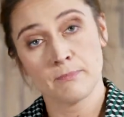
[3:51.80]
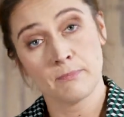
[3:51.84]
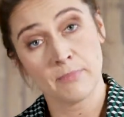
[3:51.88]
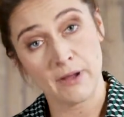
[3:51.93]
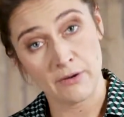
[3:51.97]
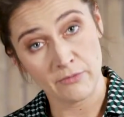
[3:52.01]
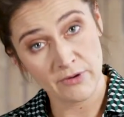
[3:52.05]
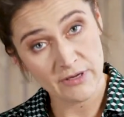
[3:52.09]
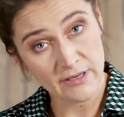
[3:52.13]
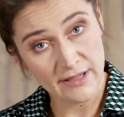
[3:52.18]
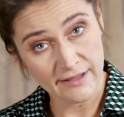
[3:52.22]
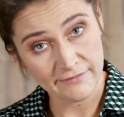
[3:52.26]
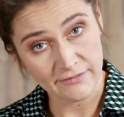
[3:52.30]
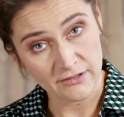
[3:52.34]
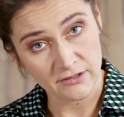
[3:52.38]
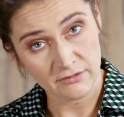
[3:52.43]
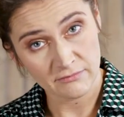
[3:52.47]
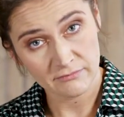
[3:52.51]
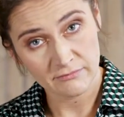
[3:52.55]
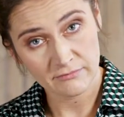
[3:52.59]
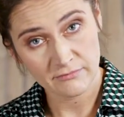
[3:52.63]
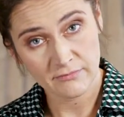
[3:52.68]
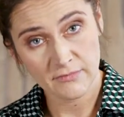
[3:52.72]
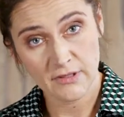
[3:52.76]
Power level.
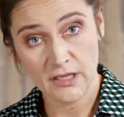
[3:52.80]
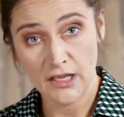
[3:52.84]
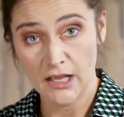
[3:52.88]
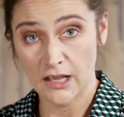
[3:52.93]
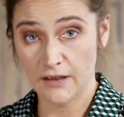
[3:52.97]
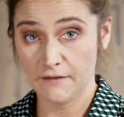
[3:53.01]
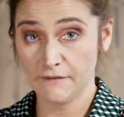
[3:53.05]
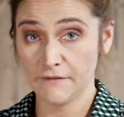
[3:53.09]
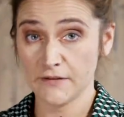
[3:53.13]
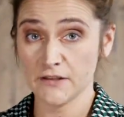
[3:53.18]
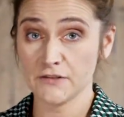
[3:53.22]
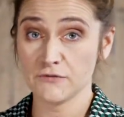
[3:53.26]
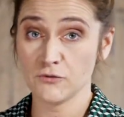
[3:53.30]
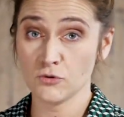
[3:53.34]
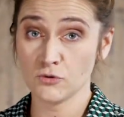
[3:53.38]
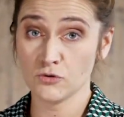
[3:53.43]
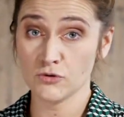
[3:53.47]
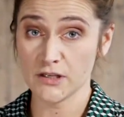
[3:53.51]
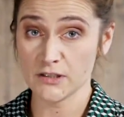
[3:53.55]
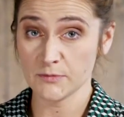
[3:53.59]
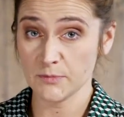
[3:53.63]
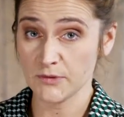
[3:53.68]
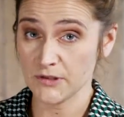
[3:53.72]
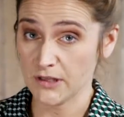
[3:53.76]
If it's for
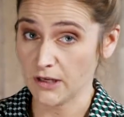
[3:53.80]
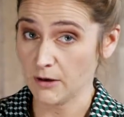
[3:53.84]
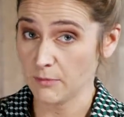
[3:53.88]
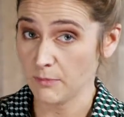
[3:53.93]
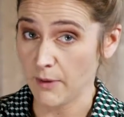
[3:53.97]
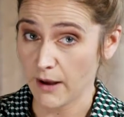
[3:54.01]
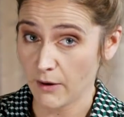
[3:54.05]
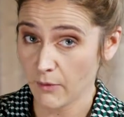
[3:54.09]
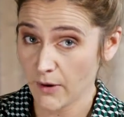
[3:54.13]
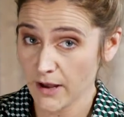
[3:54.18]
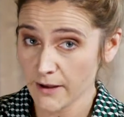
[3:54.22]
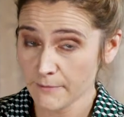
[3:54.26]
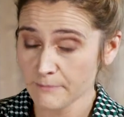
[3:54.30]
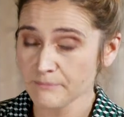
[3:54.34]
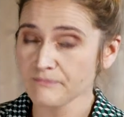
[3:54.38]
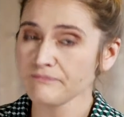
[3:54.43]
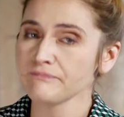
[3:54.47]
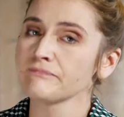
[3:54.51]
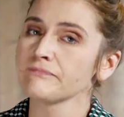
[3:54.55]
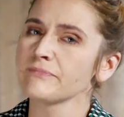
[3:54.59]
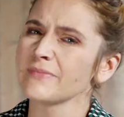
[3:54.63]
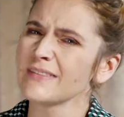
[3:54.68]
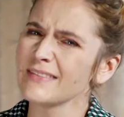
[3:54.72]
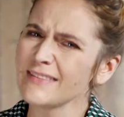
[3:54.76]
transmitting power,
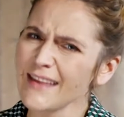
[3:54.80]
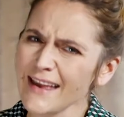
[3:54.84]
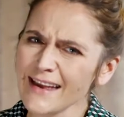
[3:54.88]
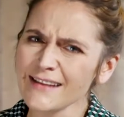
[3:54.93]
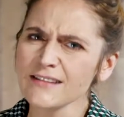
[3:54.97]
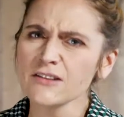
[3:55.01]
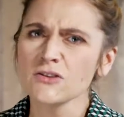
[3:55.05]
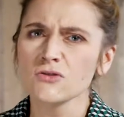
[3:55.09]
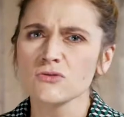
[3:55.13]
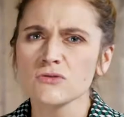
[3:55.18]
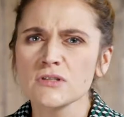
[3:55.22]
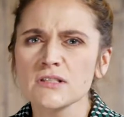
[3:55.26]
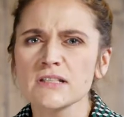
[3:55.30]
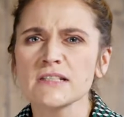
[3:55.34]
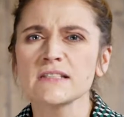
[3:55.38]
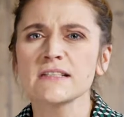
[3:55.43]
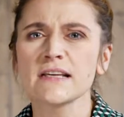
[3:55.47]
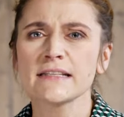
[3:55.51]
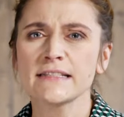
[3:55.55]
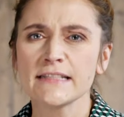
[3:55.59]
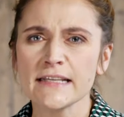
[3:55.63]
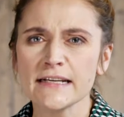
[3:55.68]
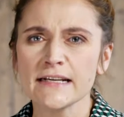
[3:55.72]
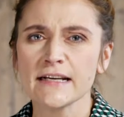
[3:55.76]
then
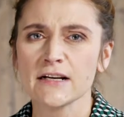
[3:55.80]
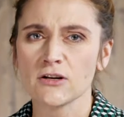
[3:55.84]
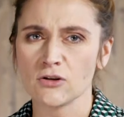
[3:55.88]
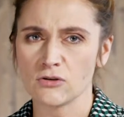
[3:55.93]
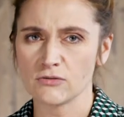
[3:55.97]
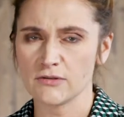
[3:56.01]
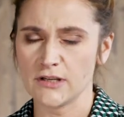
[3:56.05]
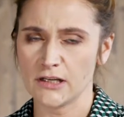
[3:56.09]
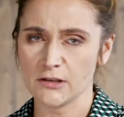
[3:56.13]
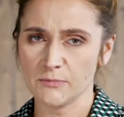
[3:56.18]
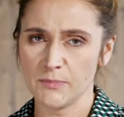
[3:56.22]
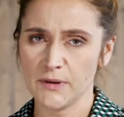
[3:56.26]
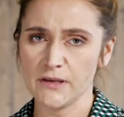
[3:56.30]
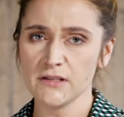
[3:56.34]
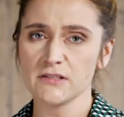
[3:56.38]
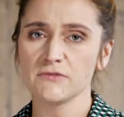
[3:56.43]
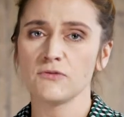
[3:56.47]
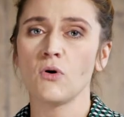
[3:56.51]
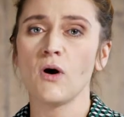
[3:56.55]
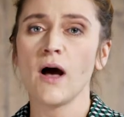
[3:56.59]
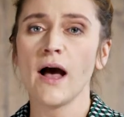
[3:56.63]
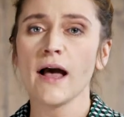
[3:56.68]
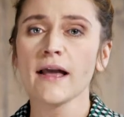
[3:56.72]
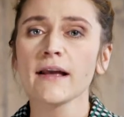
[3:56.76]
consider thicker contact pins
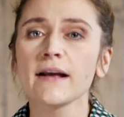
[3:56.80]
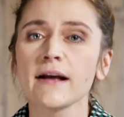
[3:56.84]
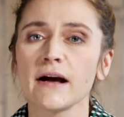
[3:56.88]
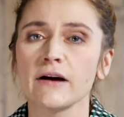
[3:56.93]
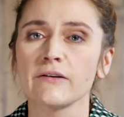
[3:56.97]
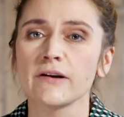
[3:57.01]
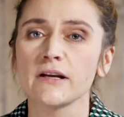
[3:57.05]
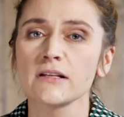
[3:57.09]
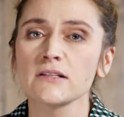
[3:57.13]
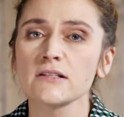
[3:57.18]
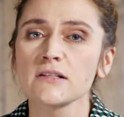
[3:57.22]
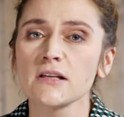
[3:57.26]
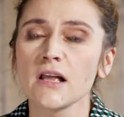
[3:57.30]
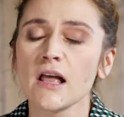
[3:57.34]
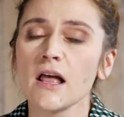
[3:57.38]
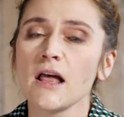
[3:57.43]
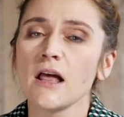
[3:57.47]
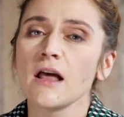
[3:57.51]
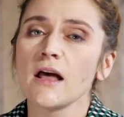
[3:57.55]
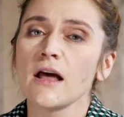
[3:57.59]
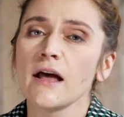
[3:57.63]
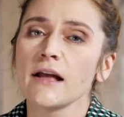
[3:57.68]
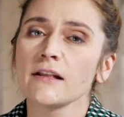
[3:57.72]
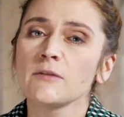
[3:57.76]
for high currents
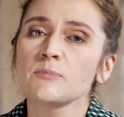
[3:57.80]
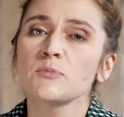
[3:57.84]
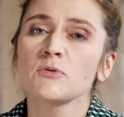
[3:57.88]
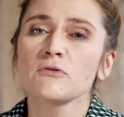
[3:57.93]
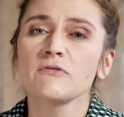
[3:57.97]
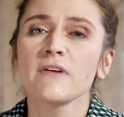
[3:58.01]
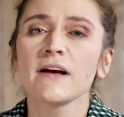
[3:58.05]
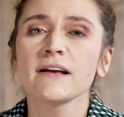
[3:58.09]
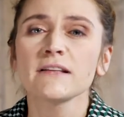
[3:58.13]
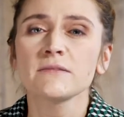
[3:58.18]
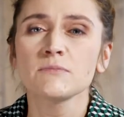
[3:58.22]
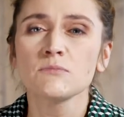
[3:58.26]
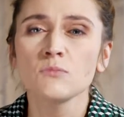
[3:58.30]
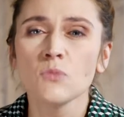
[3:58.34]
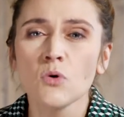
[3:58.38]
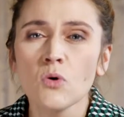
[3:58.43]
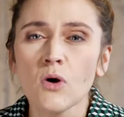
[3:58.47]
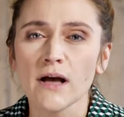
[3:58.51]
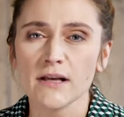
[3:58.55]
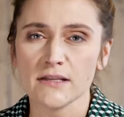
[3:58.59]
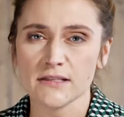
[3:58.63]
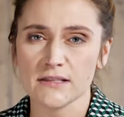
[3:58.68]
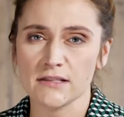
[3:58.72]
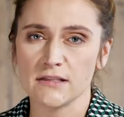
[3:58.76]
and provide more
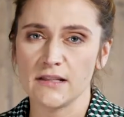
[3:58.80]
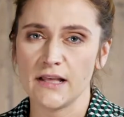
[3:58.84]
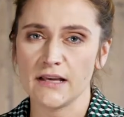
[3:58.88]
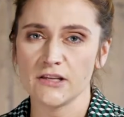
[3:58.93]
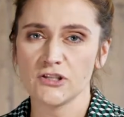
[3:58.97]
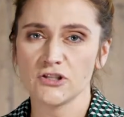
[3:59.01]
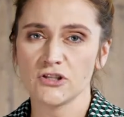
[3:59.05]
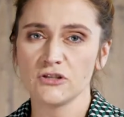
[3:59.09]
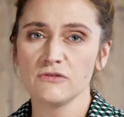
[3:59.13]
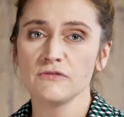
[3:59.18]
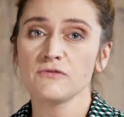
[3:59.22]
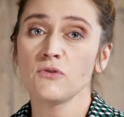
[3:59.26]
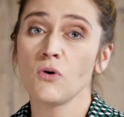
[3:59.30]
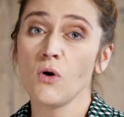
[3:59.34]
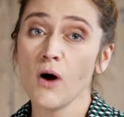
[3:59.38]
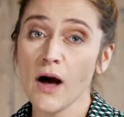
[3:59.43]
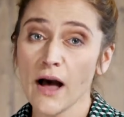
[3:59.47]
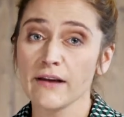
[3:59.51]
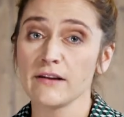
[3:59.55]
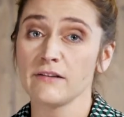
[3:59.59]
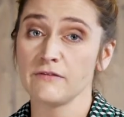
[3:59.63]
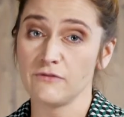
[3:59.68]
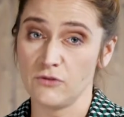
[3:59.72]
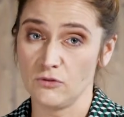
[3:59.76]
isolation for
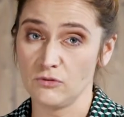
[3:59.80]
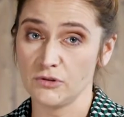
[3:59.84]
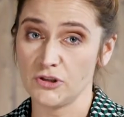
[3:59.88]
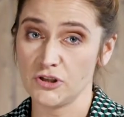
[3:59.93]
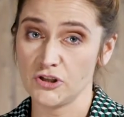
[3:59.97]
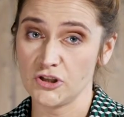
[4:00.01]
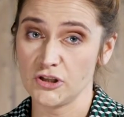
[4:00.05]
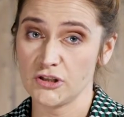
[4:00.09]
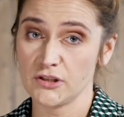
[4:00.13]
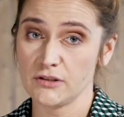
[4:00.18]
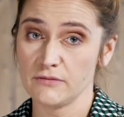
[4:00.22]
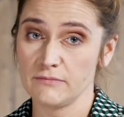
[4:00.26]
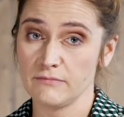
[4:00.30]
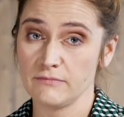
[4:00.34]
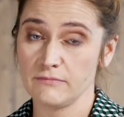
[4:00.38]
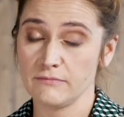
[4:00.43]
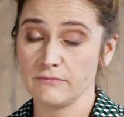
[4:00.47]
higher voltages.